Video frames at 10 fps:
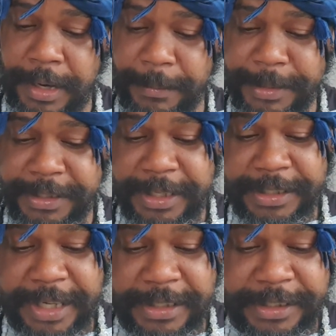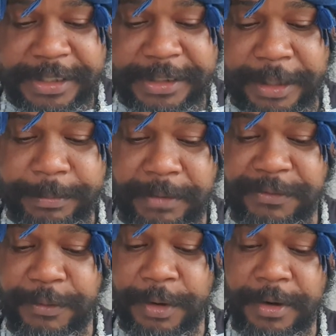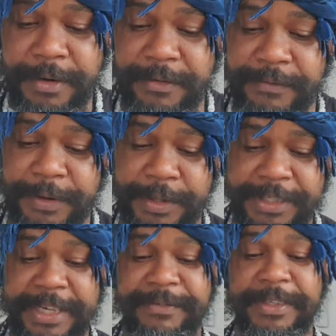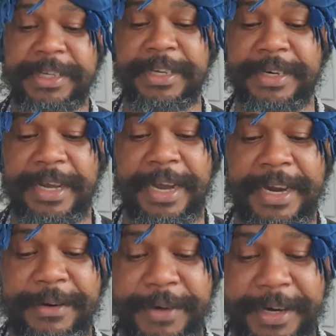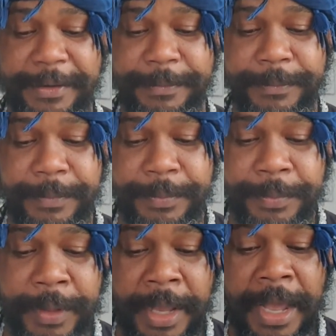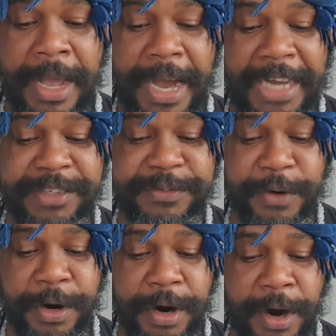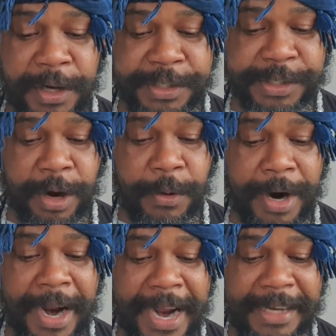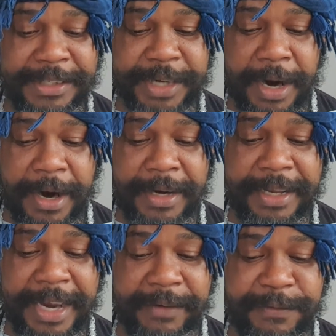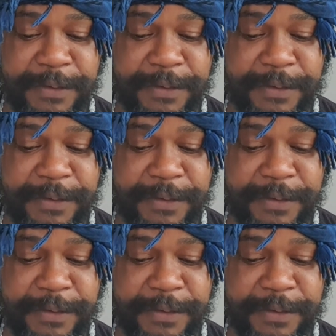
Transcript: Lamentations chapter 4, verse 17, and it reads, as for us, our eyes are yet